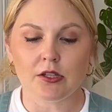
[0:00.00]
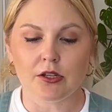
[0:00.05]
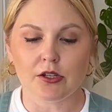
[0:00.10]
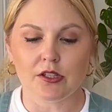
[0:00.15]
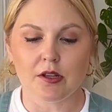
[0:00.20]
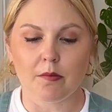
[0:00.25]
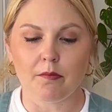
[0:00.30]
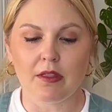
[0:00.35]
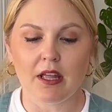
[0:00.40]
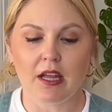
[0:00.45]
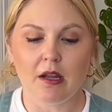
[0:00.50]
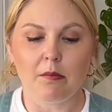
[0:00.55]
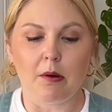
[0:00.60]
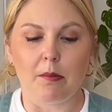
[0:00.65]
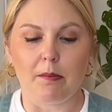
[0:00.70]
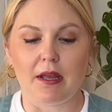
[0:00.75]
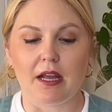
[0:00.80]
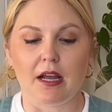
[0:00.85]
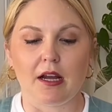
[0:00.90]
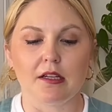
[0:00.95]
or something.
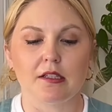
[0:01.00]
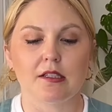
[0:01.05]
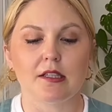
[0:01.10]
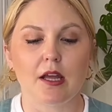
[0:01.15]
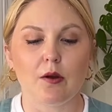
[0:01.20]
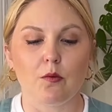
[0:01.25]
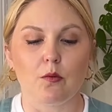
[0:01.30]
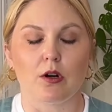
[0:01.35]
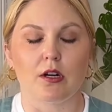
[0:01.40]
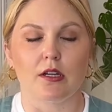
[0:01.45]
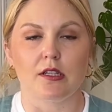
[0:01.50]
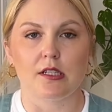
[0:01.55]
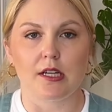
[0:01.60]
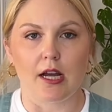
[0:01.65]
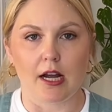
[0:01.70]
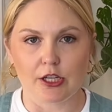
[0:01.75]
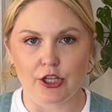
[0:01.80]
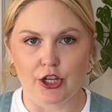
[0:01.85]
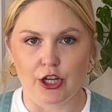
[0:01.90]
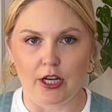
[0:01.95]
But because they weren't
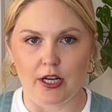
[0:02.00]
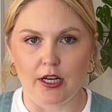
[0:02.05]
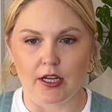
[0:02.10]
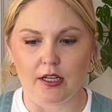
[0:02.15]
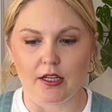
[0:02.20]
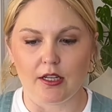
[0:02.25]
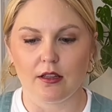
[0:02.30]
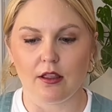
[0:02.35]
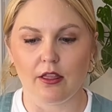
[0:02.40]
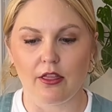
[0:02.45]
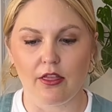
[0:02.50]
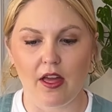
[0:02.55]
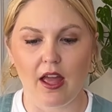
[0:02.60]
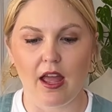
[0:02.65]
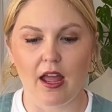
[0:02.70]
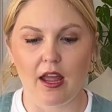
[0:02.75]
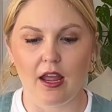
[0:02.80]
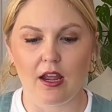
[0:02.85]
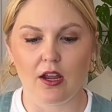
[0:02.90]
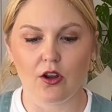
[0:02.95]
touching,
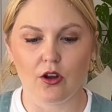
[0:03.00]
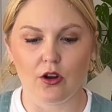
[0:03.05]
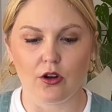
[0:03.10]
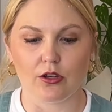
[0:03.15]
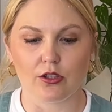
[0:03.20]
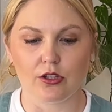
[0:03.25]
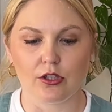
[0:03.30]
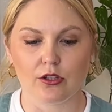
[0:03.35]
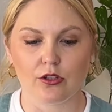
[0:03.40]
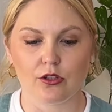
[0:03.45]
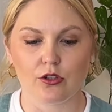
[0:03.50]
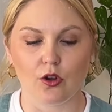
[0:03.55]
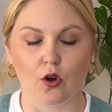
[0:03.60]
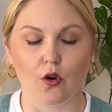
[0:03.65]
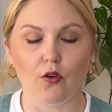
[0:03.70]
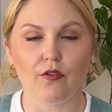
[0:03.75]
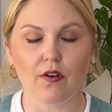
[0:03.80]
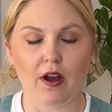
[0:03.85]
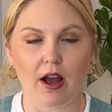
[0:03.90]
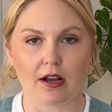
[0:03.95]
they cooked
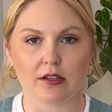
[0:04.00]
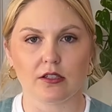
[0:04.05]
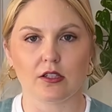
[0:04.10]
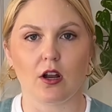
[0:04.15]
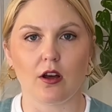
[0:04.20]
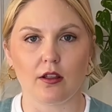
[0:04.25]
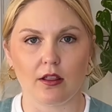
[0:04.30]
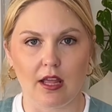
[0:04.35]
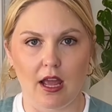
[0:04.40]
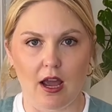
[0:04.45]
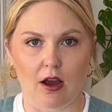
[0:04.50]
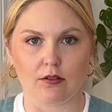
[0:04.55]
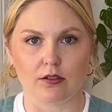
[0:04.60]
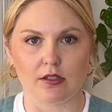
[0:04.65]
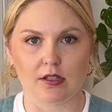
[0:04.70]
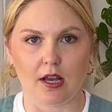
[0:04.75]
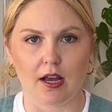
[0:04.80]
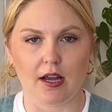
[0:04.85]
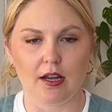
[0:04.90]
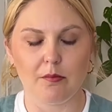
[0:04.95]
so fast on the
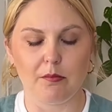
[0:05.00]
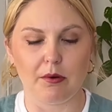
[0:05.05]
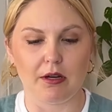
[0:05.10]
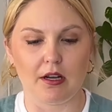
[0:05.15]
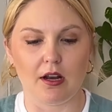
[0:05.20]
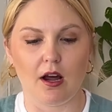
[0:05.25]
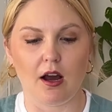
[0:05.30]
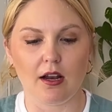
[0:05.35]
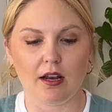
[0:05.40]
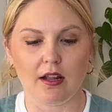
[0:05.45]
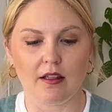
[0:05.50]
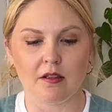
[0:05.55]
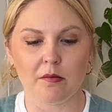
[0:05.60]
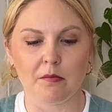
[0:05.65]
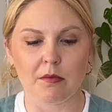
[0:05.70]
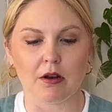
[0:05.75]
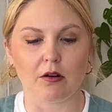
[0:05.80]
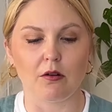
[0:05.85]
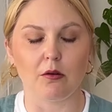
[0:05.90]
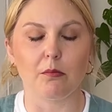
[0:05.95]
outside, but not in the
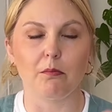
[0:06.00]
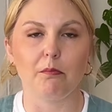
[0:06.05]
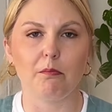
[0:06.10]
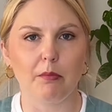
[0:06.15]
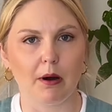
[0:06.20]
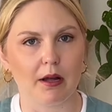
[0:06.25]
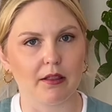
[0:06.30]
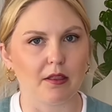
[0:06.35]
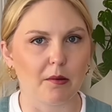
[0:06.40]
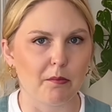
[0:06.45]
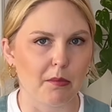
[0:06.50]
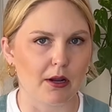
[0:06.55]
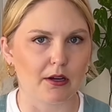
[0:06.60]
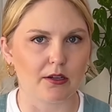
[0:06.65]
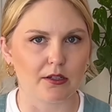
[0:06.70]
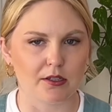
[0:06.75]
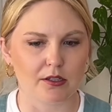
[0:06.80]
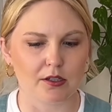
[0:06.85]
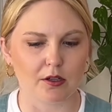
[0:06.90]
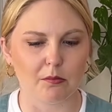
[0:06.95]
middle, but the
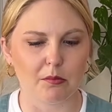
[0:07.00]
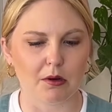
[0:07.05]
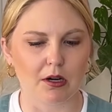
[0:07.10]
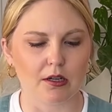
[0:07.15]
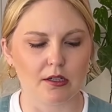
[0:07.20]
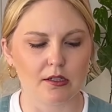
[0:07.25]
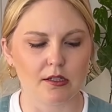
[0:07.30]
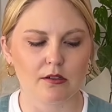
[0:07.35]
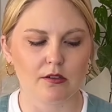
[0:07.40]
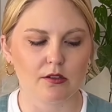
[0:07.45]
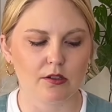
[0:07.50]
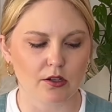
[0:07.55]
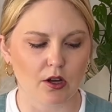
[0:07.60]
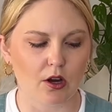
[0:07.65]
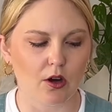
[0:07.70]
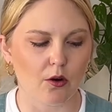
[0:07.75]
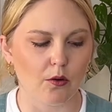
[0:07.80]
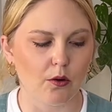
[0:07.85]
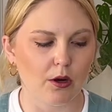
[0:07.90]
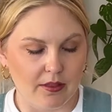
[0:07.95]
butter still burned. So
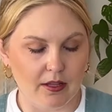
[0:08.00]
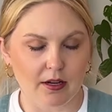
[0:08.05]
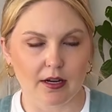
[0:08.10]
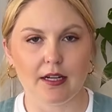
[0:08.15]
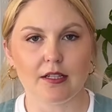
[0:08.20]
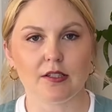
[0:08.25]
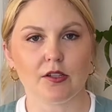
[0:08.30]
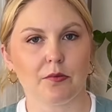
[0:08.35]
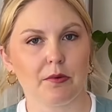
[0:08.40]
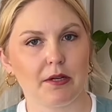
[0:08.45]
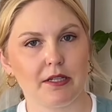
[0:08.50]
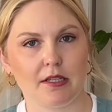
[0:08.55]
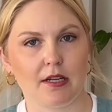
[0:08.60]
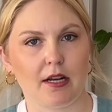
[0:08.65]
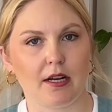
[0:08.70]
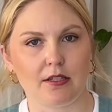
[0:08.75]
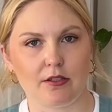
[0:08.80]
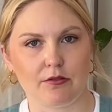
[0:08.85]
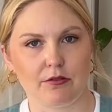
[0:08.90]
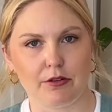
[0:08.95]
there is a reason
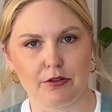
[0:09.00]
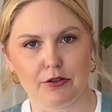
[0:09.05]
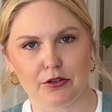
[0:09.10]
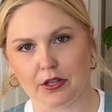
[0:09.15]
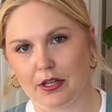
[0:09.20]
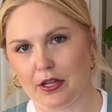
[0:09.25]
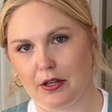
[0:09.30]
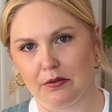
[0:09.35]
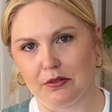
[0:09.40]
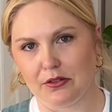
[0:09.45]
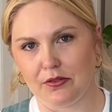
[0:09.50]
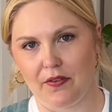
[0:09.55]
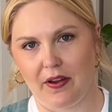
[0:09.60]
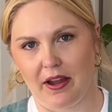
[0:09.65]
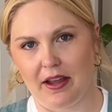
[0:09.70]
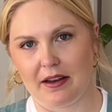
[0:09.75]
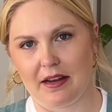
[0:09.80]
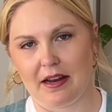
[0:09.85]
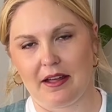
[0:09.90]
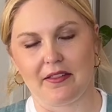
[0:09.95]
I don't usually use
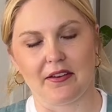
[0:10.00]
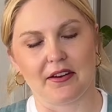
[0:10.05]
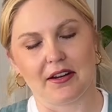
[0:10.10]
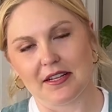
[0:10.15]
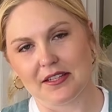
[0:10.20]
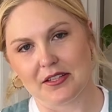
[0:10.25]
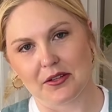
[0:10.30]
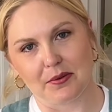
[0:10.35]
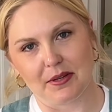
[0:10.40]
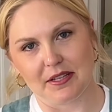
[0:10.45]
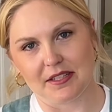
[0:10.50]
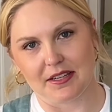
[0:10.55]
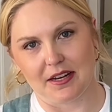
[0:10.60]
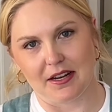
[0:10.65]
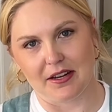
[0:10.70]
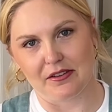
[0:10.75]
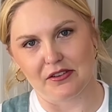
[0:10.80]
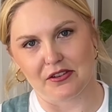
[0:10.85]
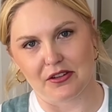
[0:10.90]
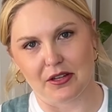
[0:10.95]
fan, and there is a reason I
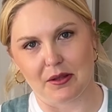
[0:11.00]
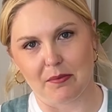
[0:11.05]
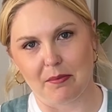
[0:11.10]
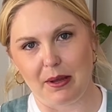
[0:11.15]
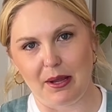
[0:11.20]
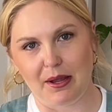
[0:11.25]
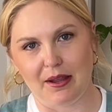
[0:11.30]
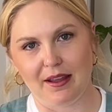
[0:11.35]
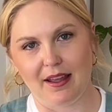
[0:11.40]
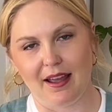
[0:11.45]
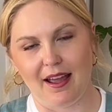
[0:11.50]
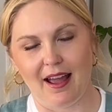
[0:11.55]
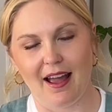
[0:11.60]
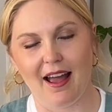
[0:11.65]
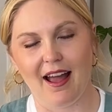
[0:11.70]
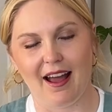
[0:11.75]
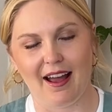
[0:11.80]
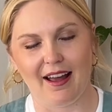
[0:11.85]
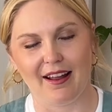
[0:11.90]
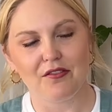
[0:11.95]
usually bake
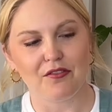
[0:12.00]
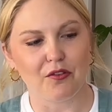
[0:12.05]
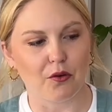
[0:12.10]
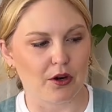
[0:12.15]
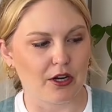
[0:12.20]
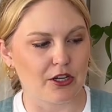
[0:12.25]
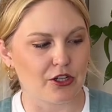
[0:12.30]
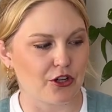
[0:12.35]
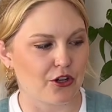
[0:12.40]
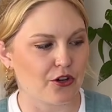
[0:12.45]
at 400